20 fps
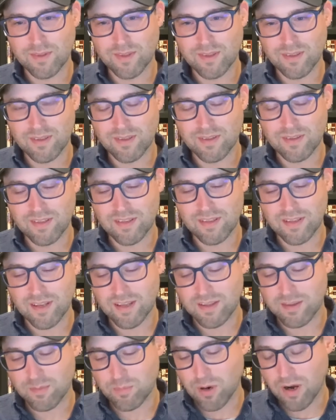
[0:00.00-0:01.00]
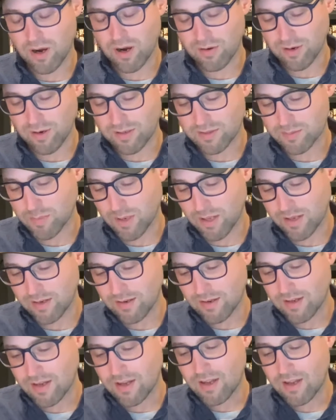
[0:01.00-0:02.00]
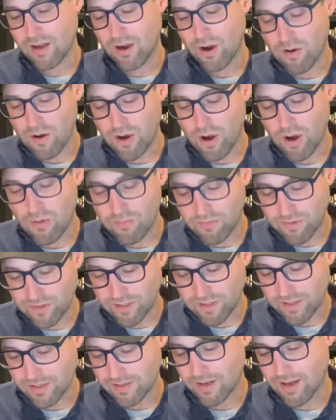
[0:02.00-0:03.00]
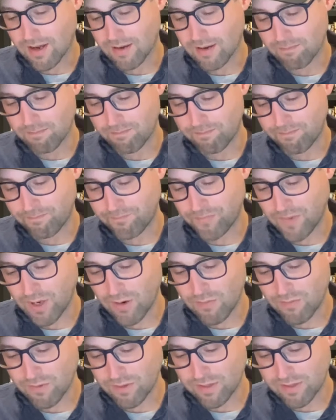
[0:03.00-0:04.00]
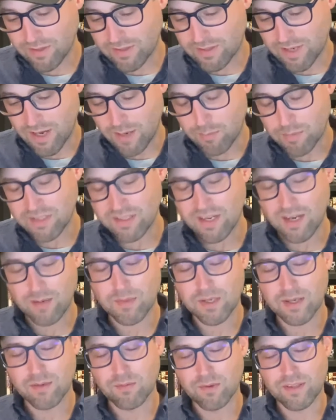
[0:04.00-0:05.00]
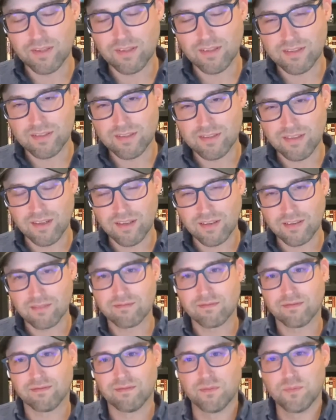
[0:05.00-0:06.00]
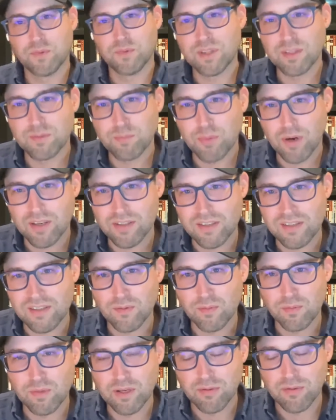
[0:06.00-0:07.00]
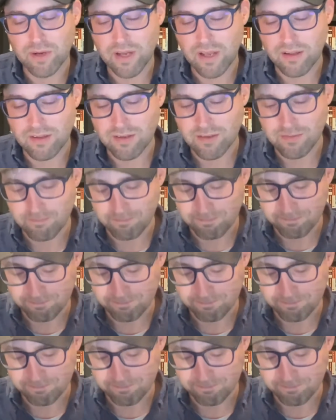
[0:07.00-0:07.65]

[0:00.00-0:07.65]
the progress. But hopefully the time is coming when this project will be a reality.